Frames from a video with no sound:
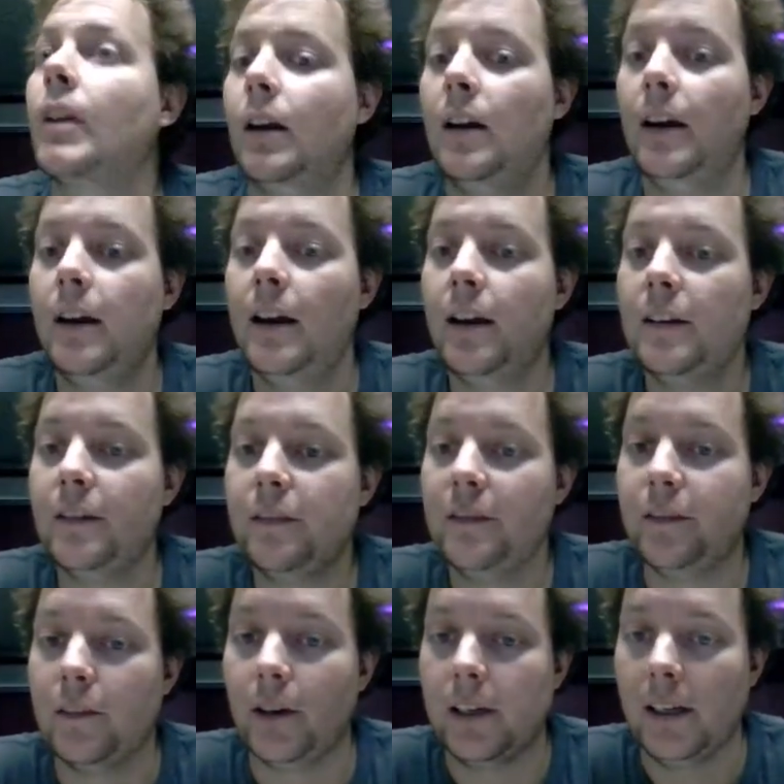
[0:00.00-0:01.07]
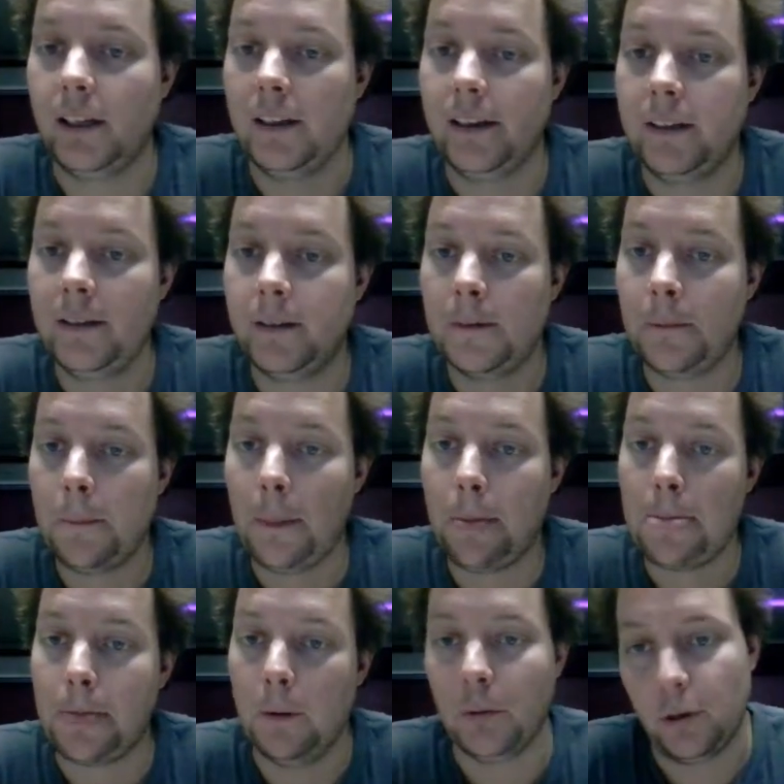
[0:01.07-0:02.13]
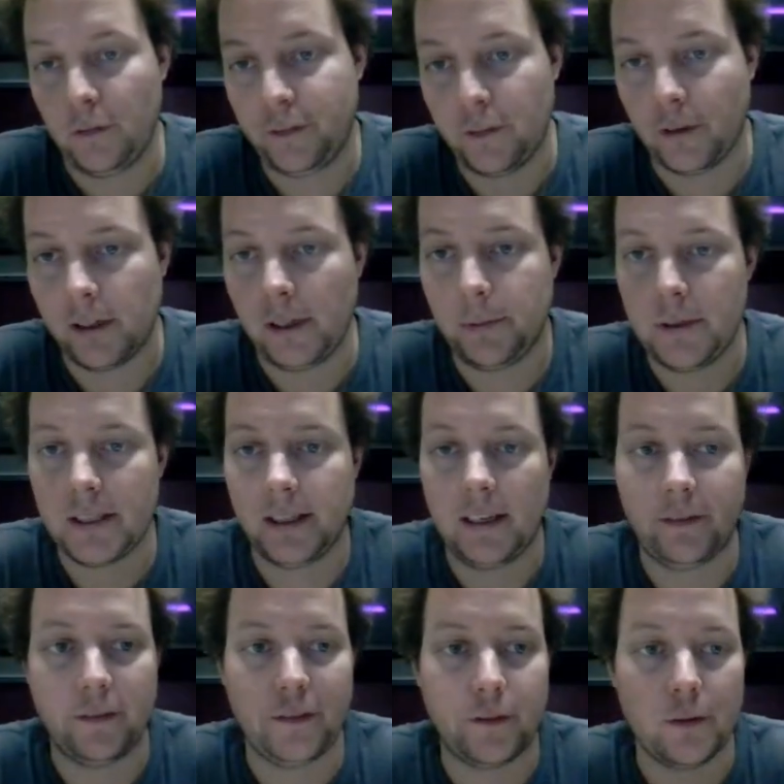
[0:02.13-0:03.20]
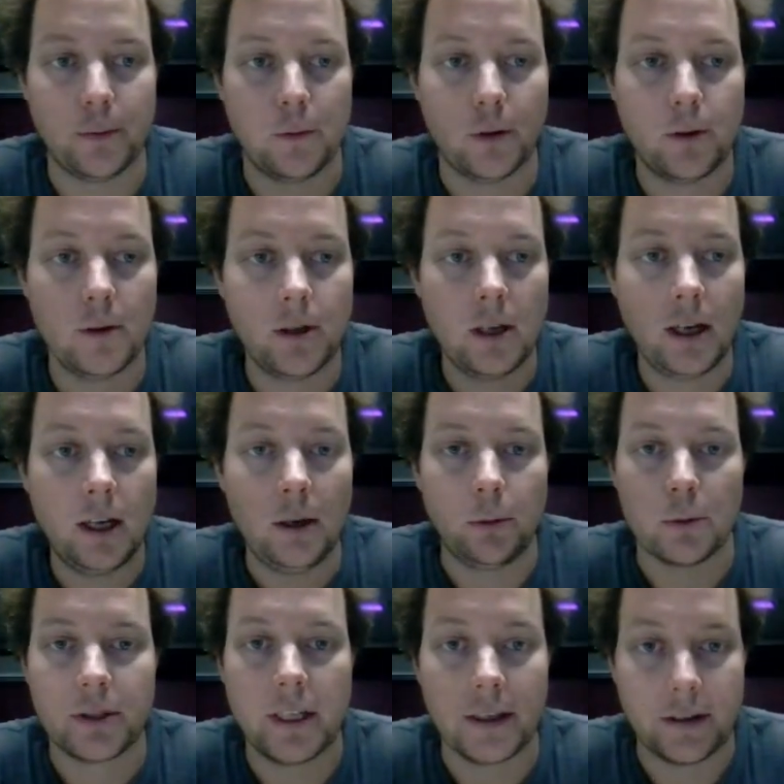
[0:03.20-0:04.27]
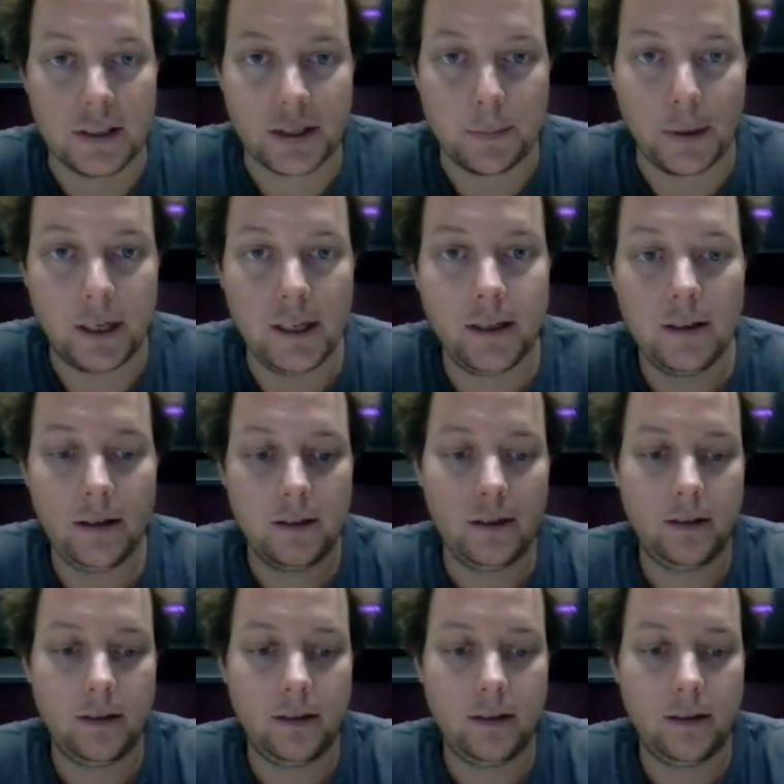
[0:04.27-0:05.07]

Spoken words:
And finally, or not finally, we still have a few more. We'll set the speed.